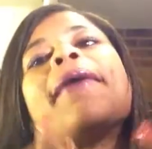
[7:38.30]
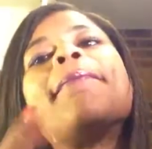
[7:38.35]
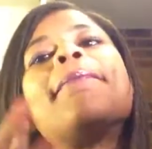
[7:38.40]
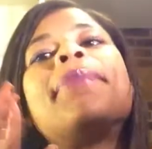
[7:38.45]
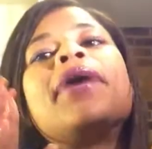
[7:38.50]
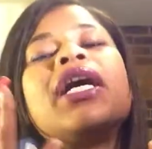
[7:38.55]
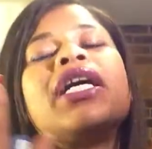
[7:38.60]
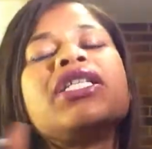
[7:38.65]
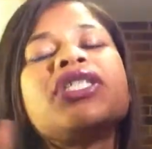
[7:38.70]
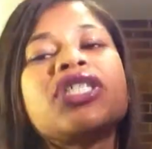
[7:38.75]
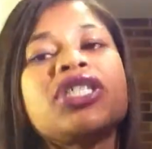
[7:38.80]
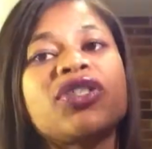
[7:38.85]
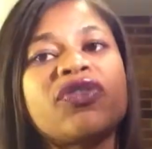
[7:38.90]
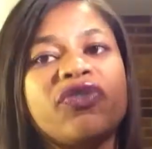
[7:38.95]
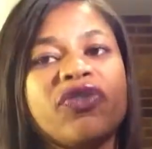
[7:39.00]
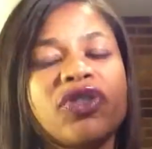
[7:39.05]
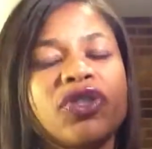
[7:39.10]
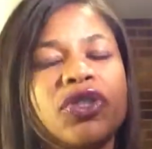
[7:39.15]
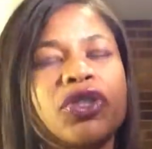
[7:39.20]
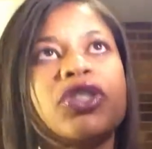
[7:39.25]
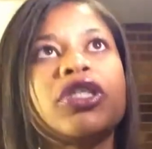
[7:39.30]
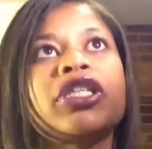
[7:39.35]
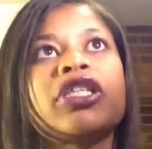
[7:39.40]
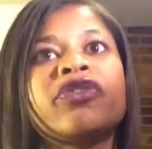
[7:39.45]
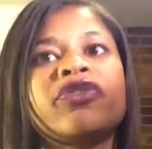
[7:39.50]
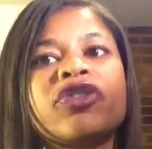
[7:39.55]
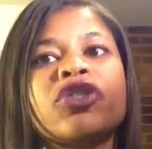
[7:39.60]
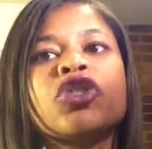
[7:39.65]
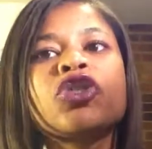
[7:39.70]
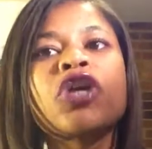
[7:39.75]
but just for
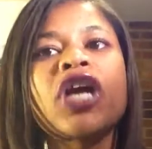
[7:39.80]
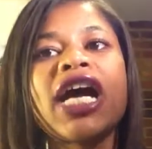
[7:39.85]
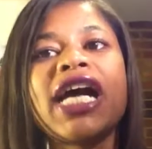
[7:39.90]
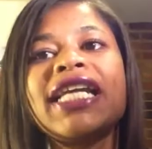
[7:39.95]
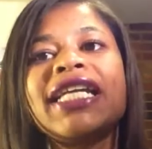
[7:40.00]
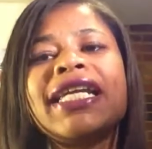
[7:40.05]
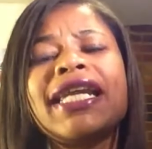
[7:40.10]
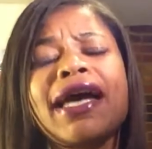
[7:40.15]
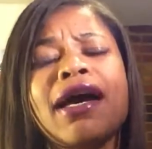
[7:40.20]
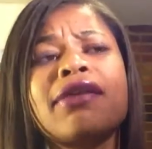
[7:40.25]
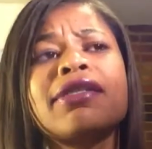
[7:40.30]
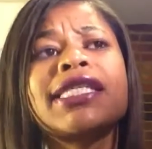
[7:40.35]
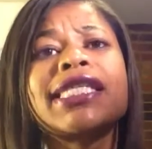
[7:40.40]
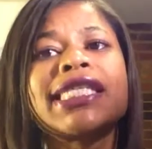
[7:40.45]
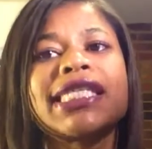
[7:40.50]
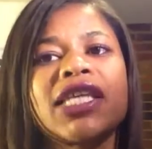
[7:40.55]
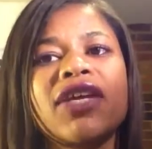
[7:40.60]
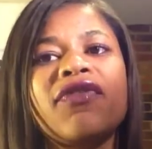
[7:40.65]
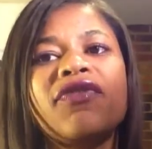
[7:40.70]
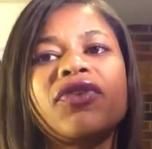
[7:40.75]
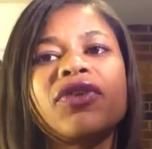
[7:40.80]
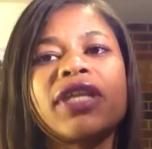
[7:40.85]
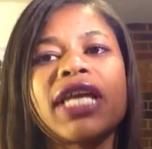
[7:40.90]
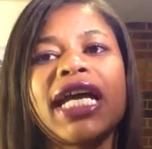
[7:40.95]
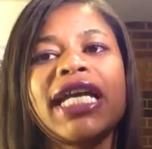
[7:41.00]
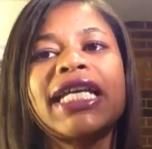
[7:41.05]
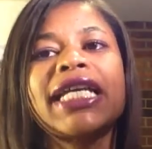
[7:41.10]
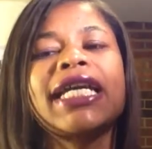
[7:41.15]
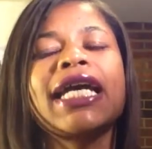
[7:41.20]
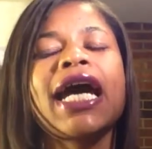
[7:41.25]
just for trying it out to see if you
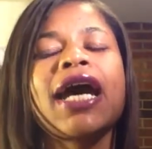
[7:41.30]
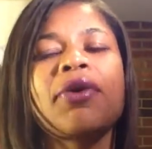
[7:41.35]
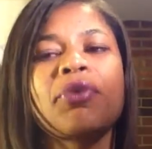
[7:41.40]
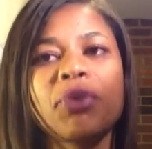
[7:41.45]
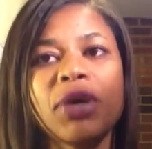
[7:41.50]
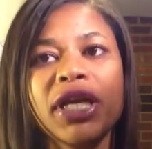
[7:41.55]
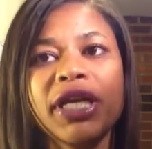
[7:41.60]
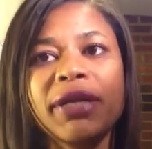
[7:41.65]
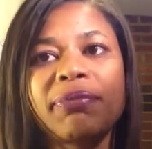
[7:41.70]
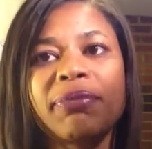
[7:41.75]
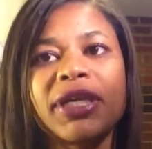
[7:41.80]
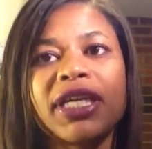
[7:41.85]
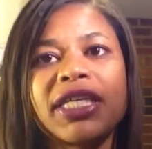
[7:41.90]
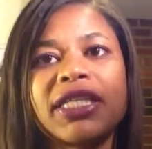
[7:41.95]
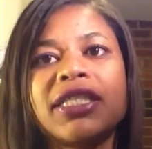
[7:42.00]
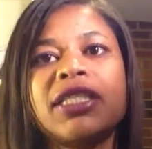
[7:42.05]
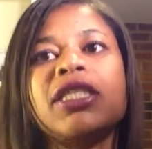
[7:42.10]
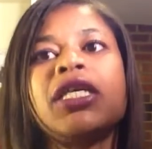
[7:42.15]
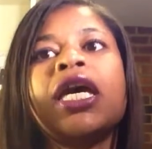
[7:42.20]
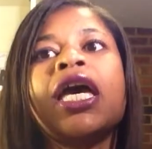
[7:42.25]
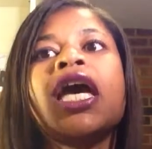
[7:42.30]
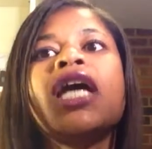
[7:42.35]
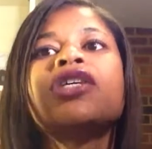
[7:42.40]
like it I recommend